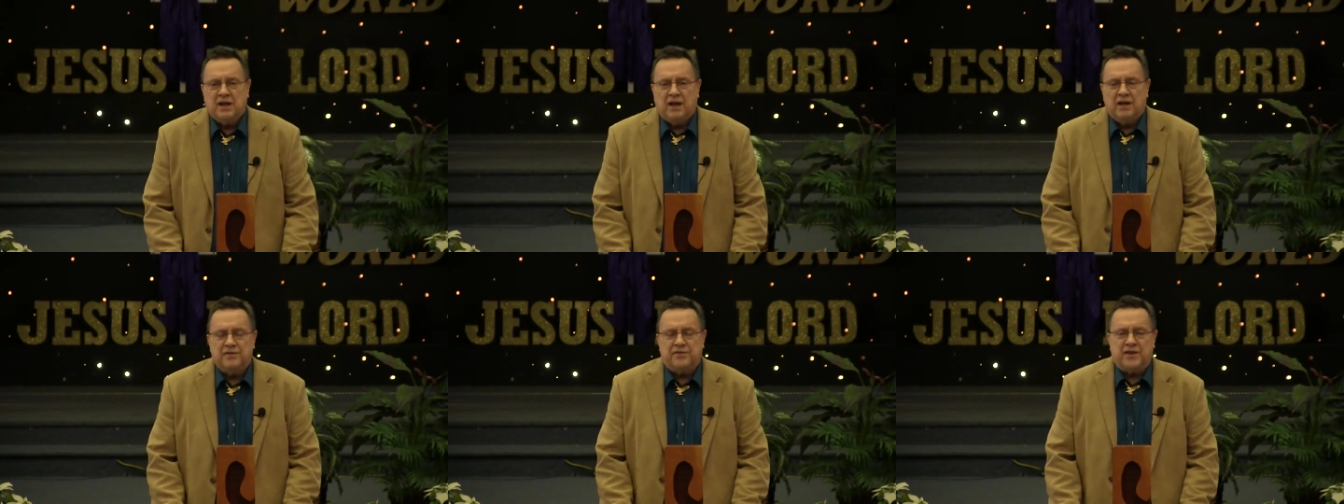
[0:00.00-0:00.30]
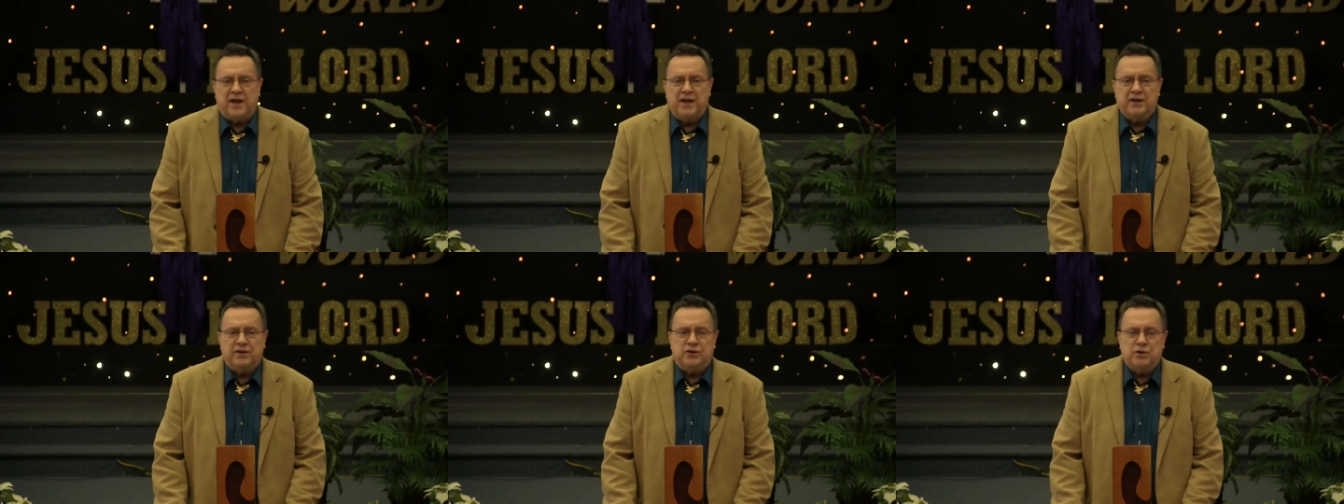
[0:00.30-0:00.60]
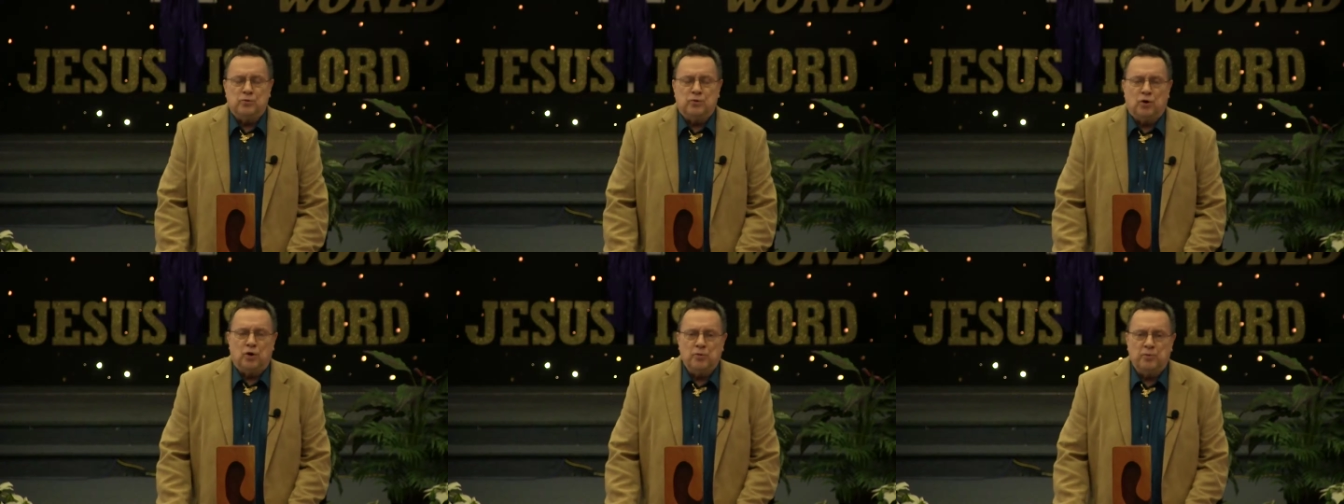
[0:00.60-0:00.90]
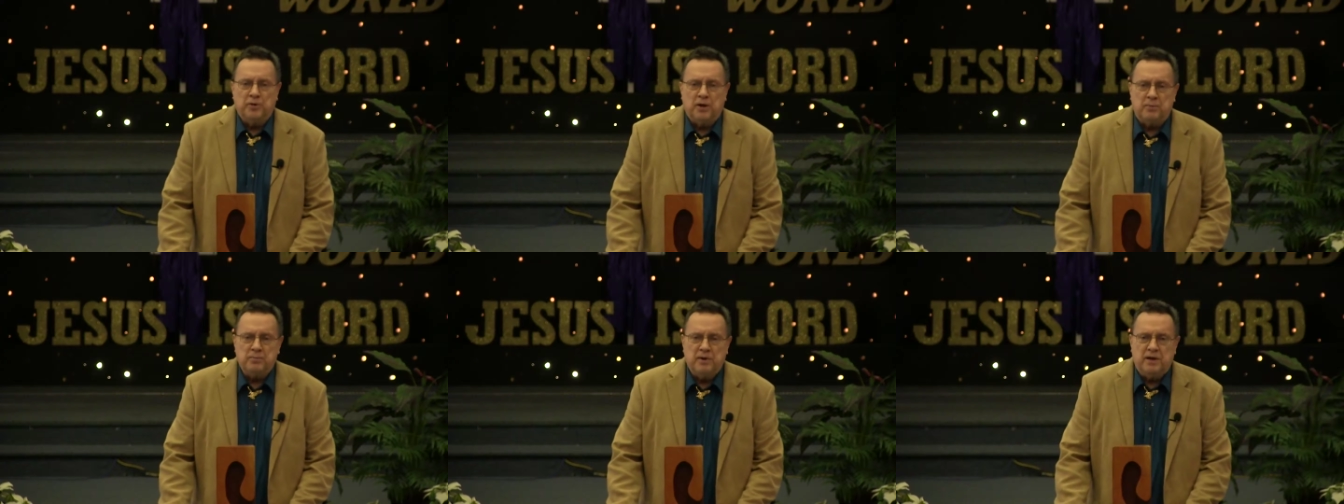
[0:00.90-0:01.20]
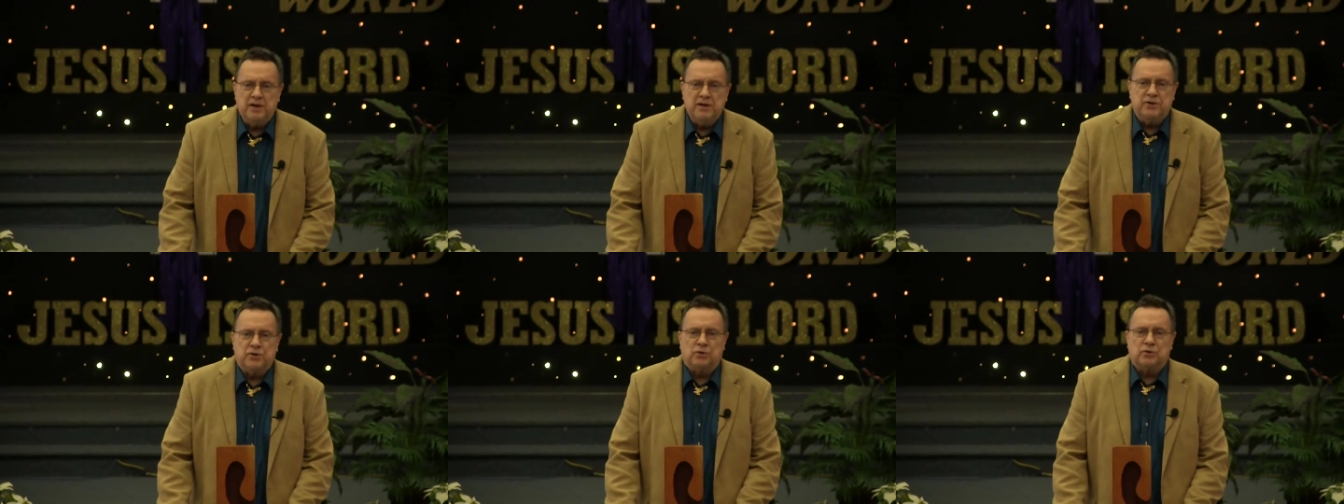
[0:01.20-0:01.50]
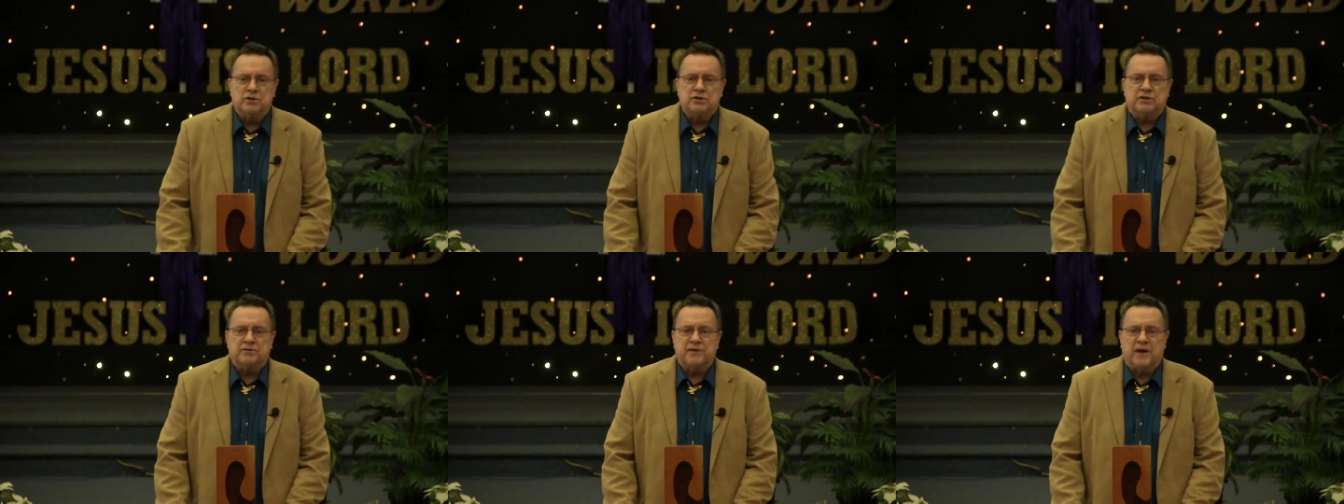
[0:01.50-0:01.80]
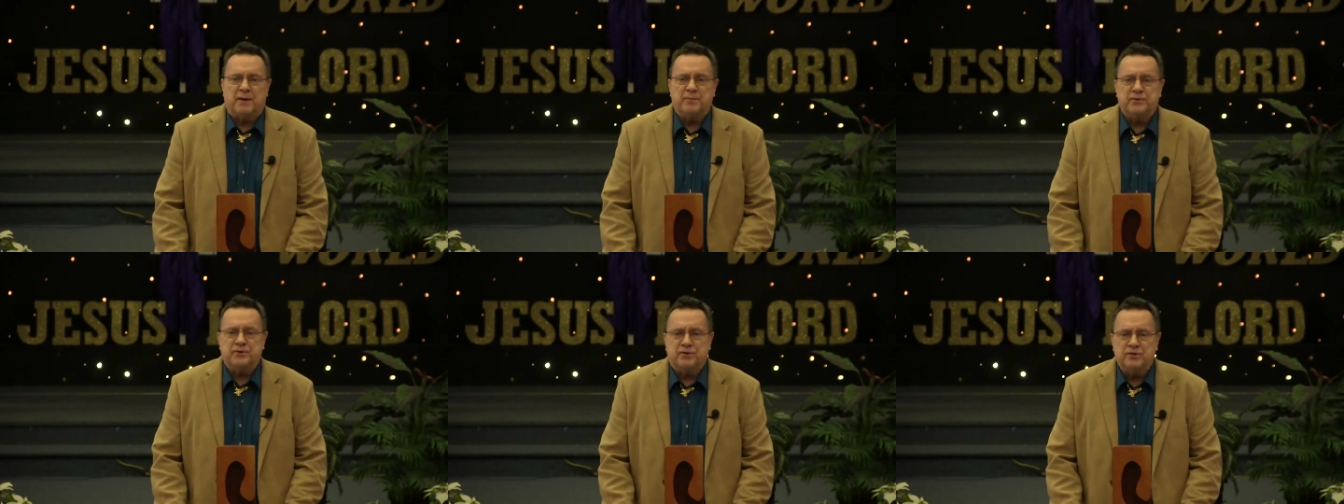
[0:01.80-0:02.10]
and thank you will open up many doors of
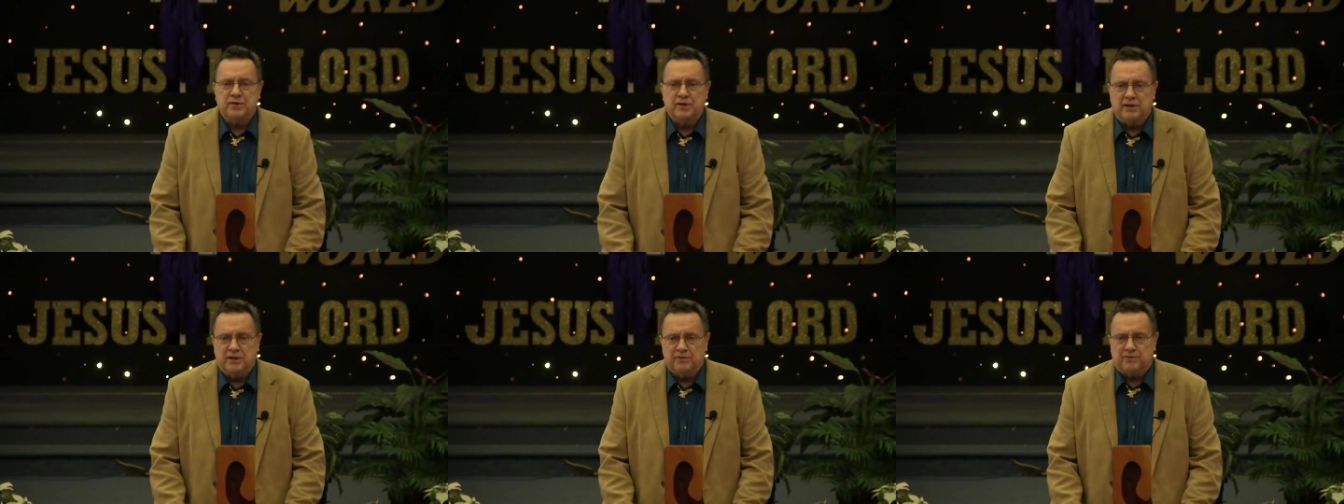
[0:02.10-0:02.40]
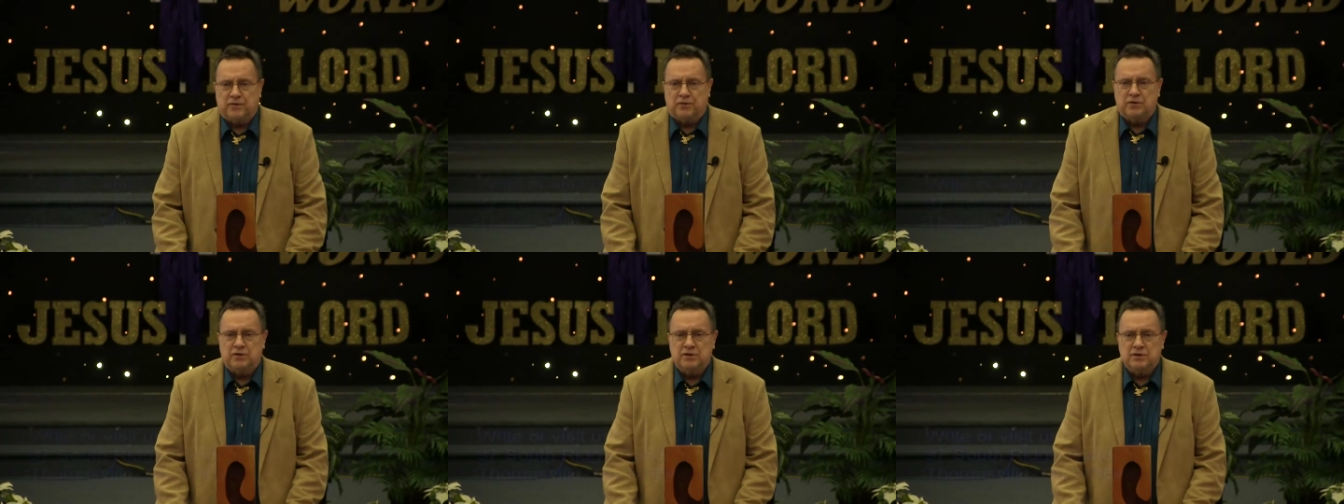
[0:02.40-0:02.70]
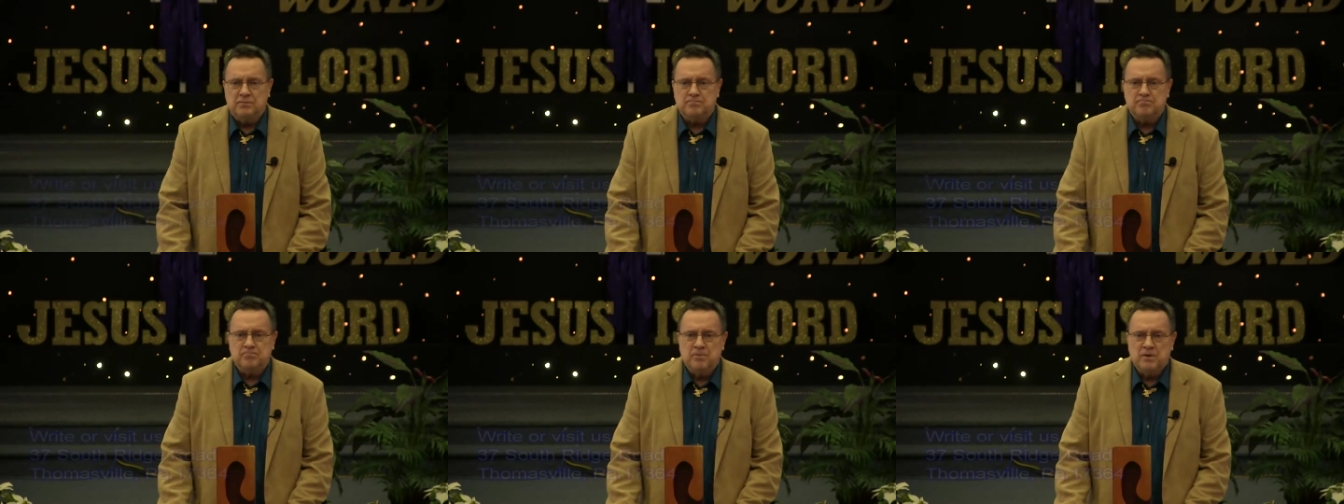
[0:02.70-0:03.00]
opportunity for you.